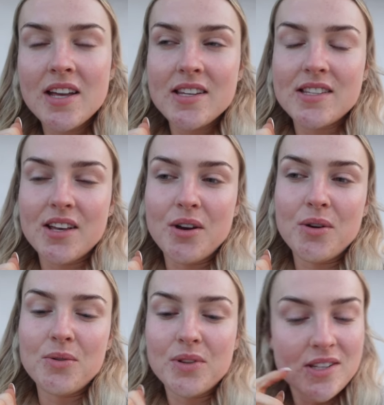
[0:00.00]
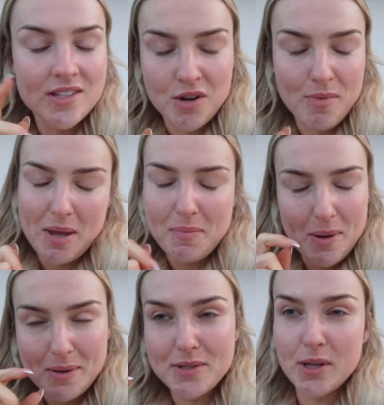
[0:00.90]
So there's no baking
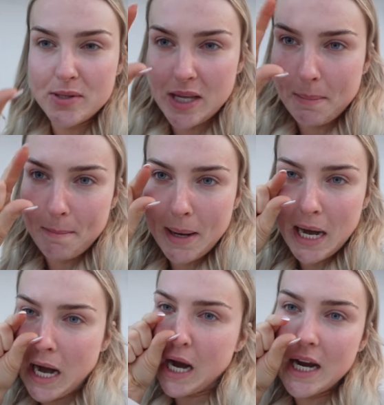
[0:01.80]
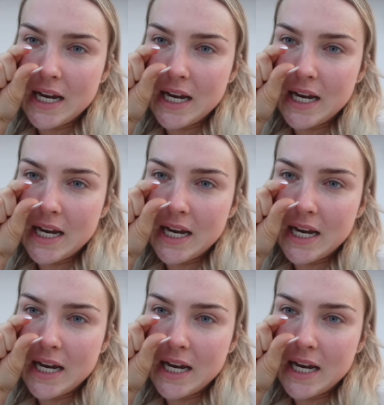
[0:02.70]
powder, so it's like meh.